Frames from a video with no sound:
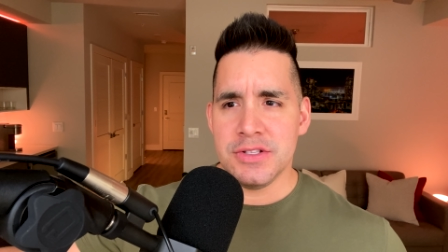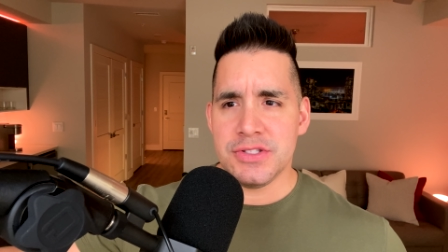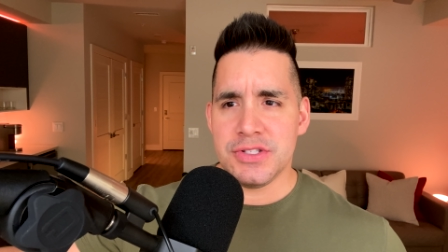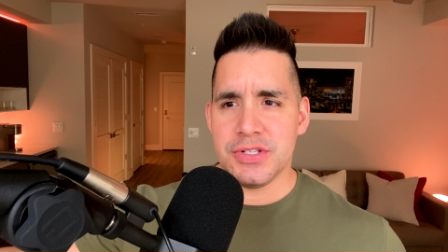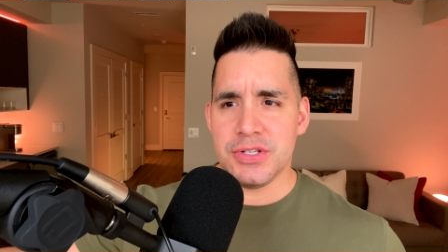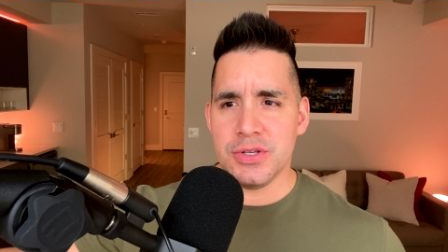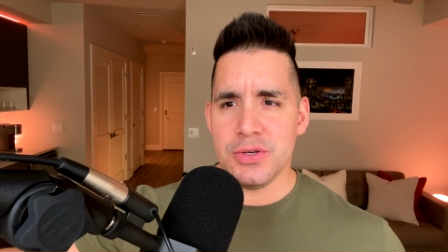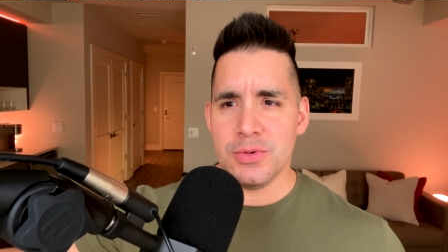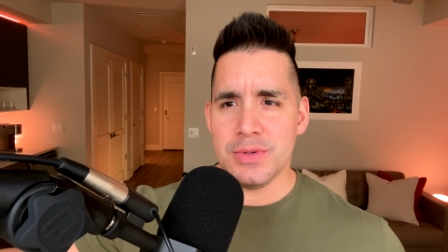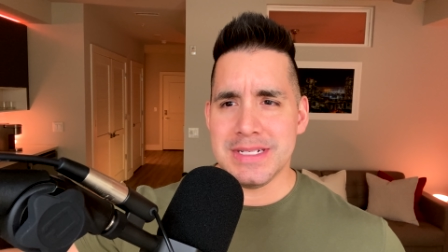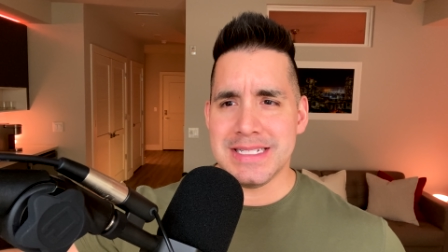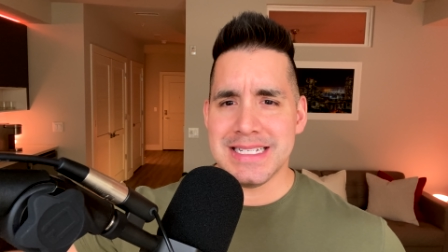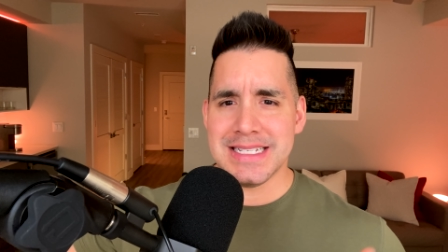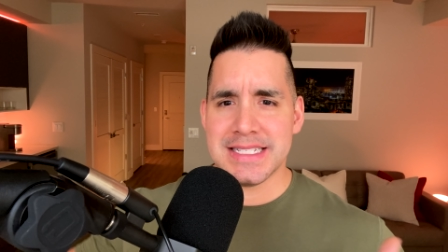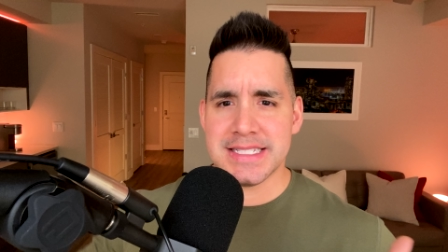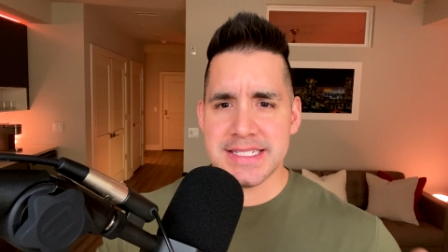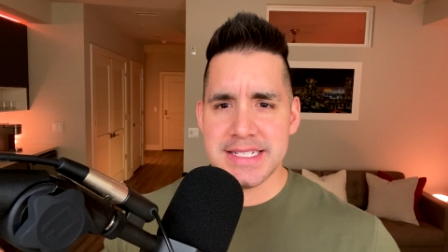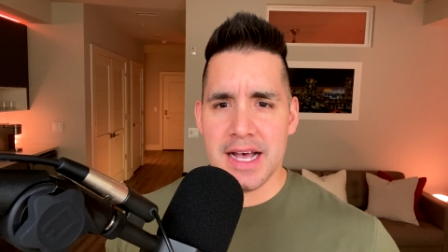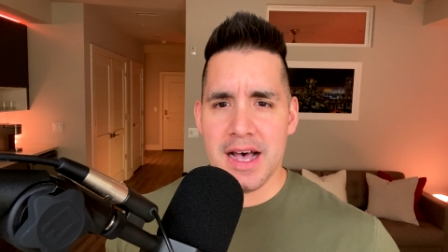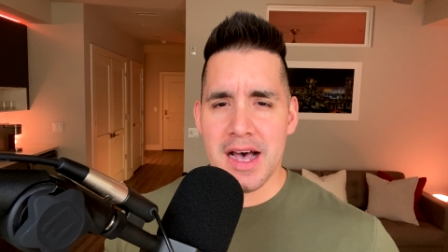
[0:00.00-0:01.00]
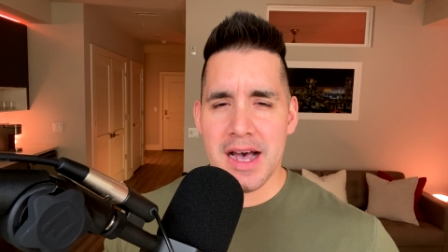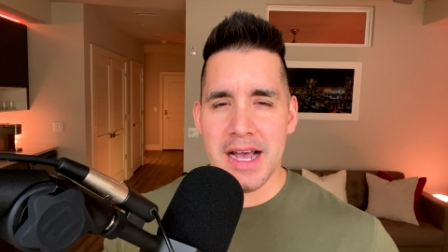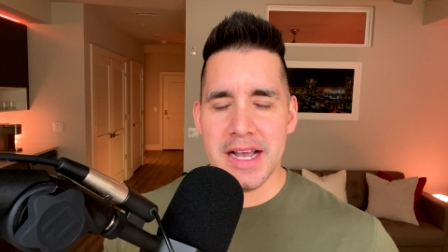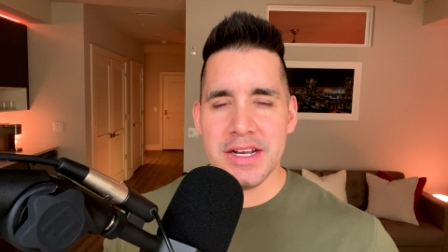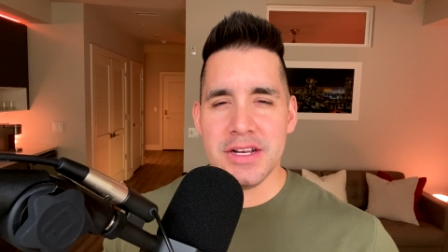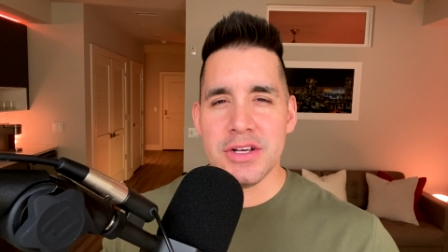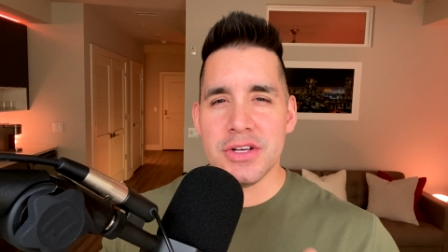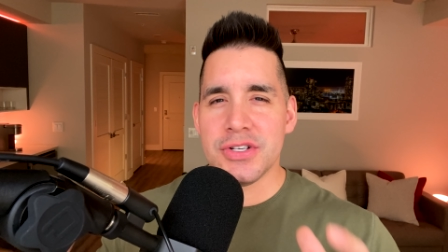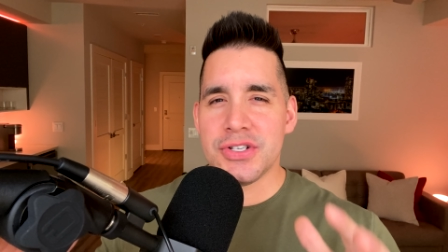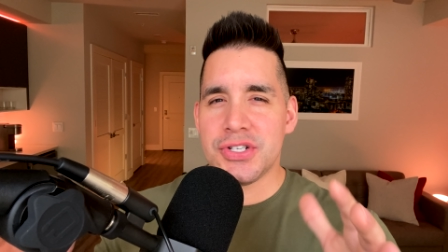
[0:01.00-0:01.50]
to
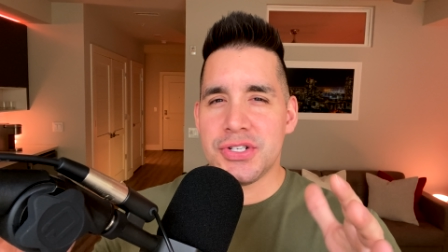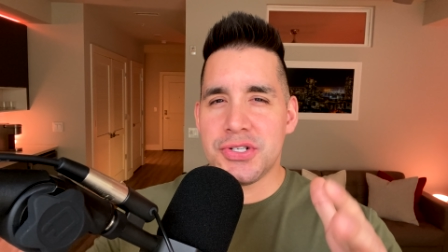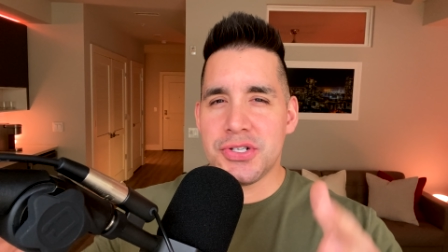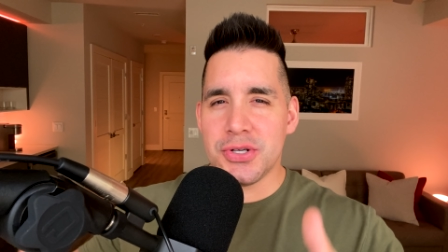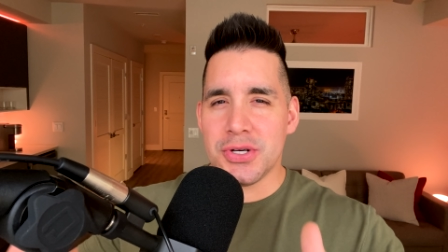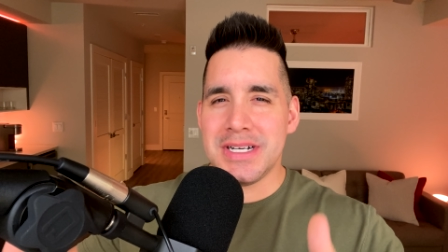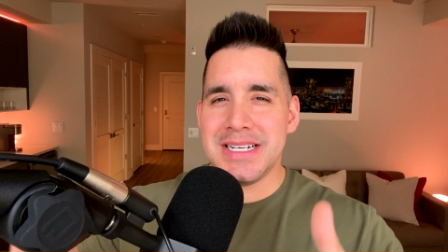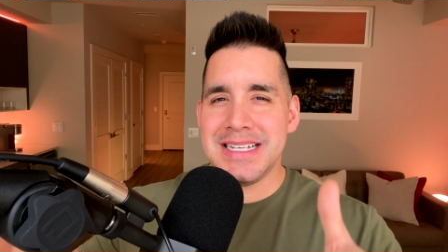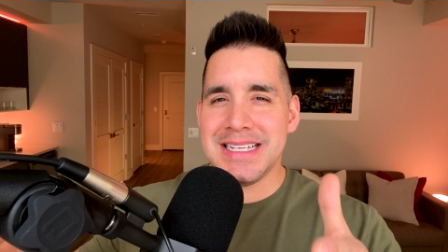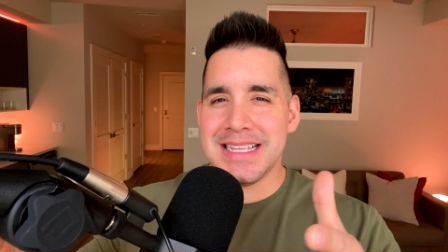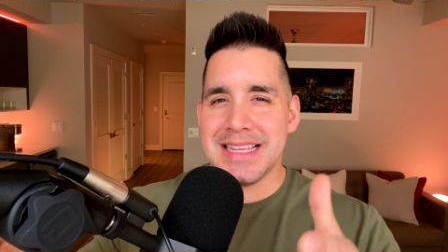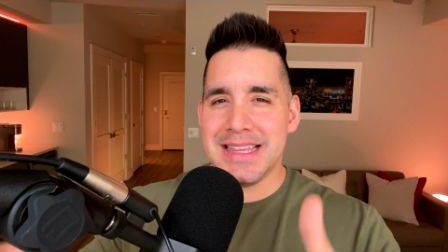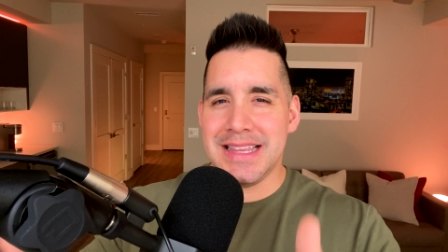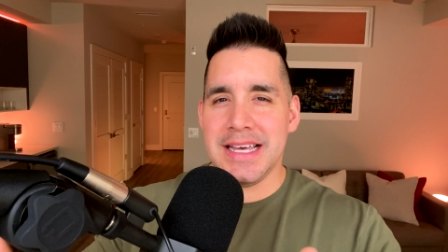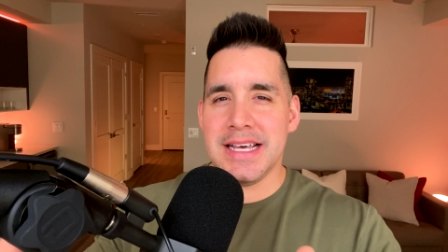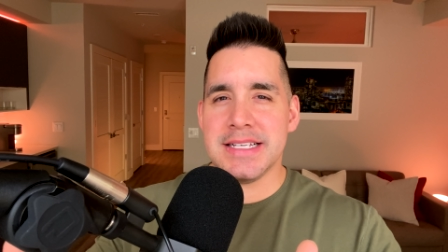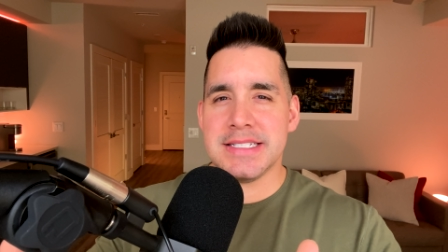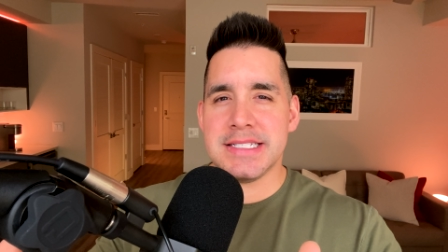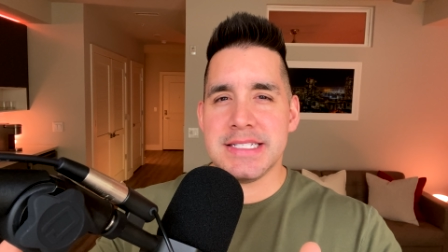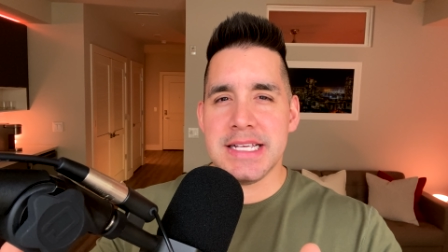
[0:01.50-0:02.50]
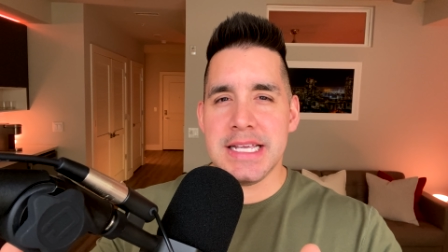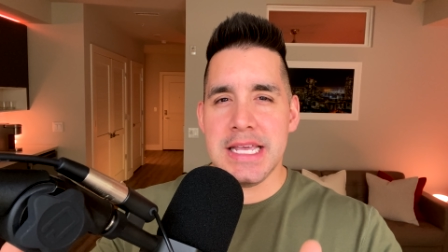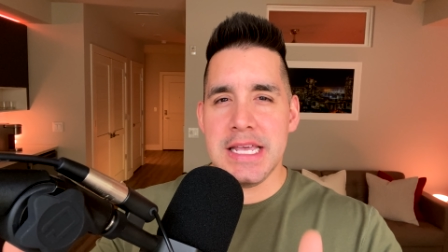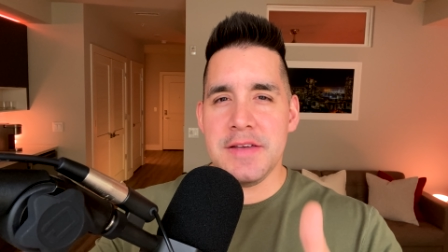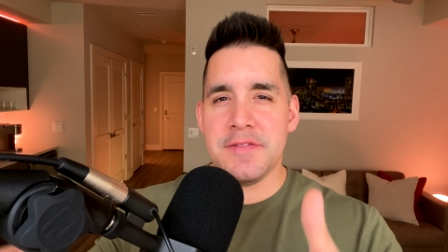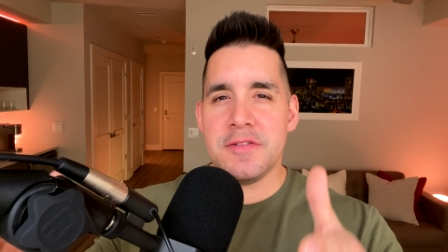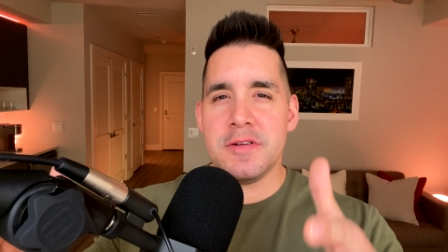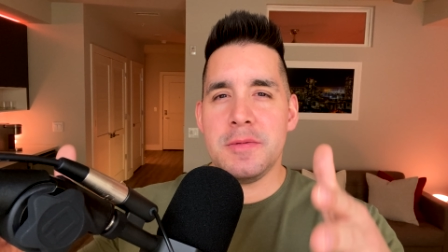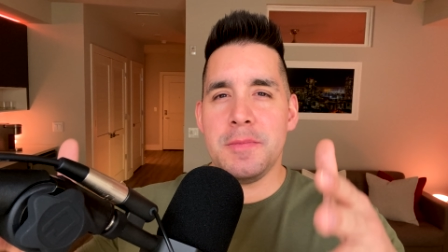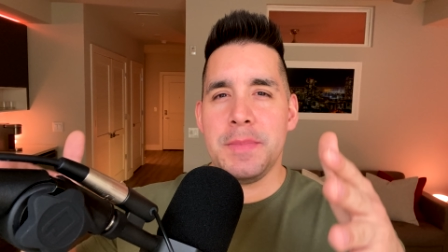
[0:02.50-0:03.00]
decide should this
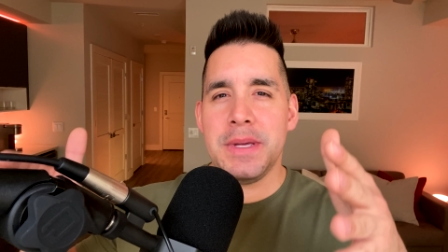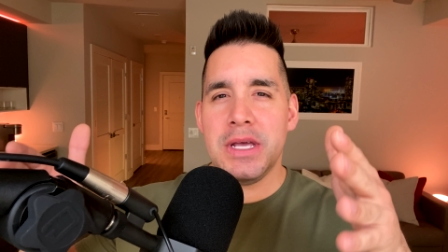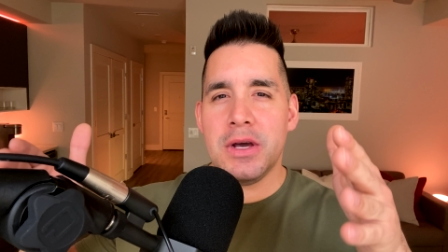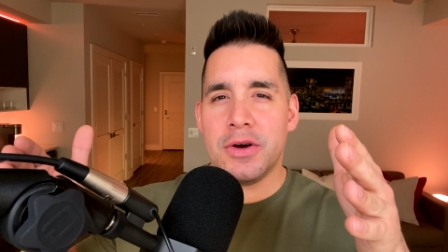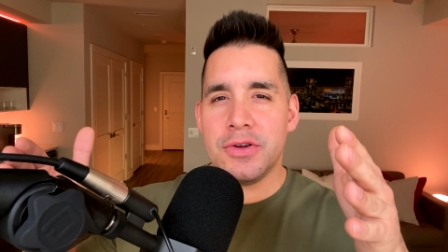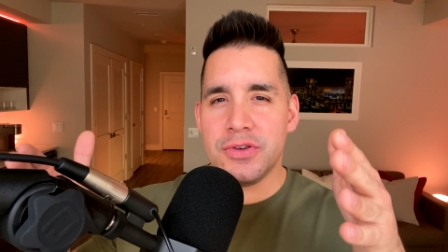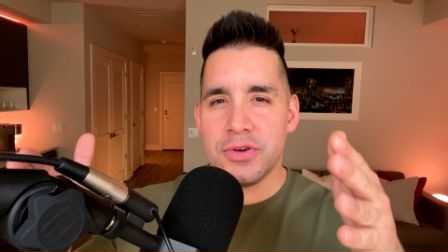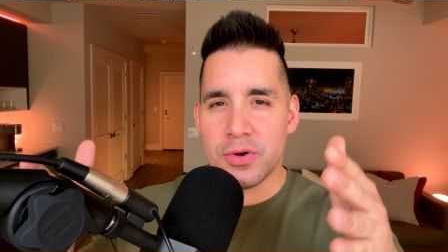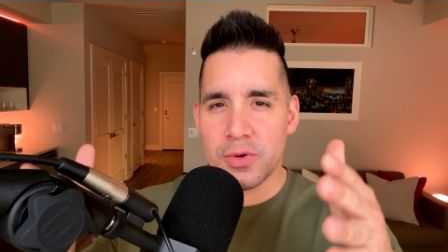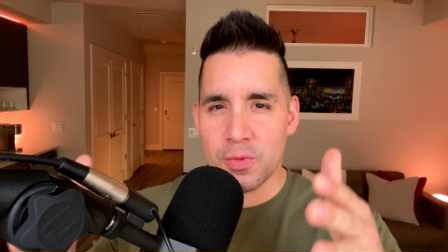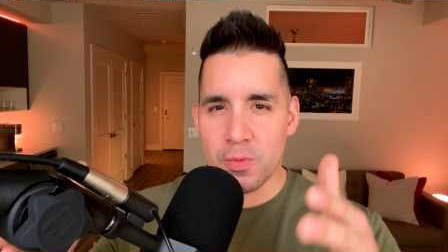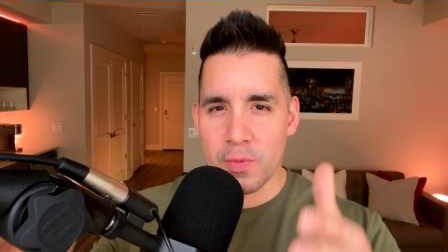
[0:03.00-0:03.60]
even be on your